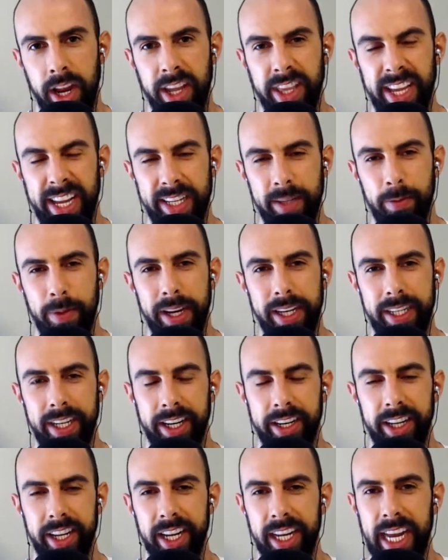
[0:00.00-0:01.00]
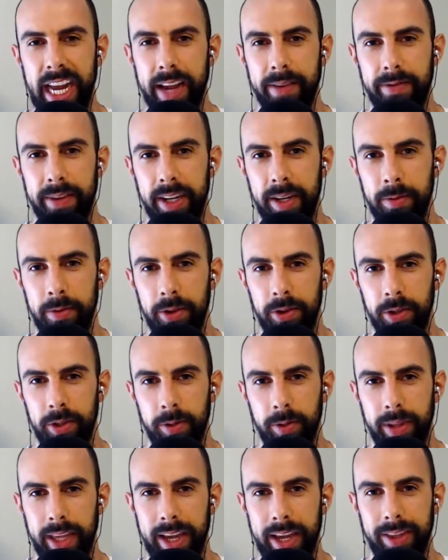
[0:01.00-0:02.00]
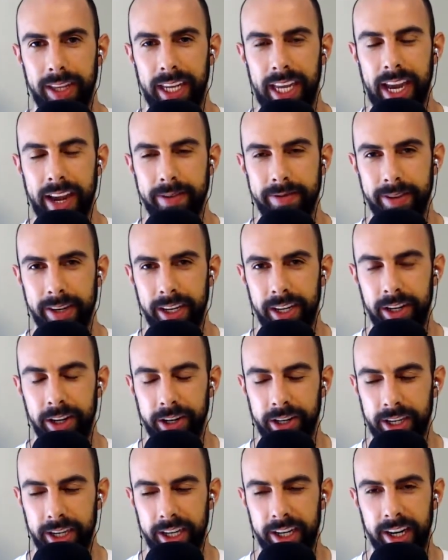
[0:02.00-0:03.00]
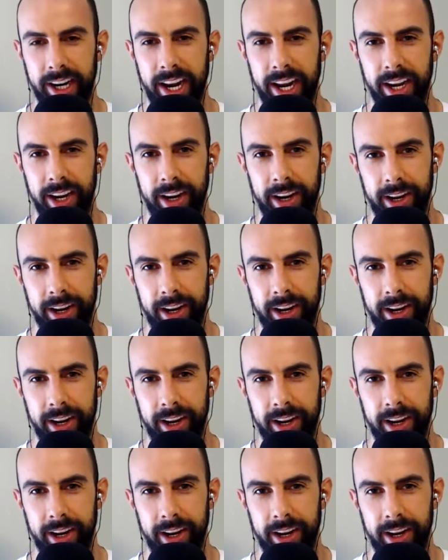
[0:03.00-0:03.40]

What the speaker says: And that's basically a caffeine boost without the caffeine hooked to your head.